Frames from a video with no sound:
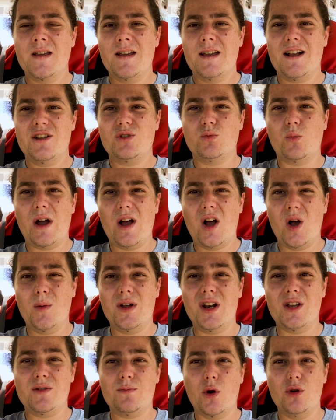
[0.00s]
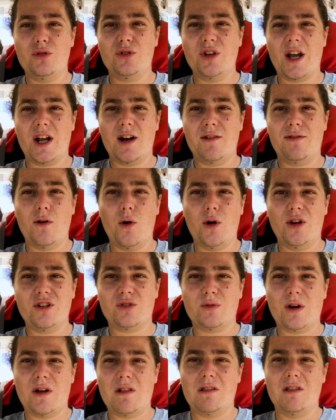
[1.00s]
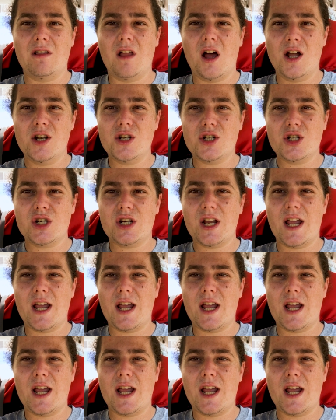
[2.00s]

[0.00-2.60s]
as well, but it's mostly kind of focused around lunch,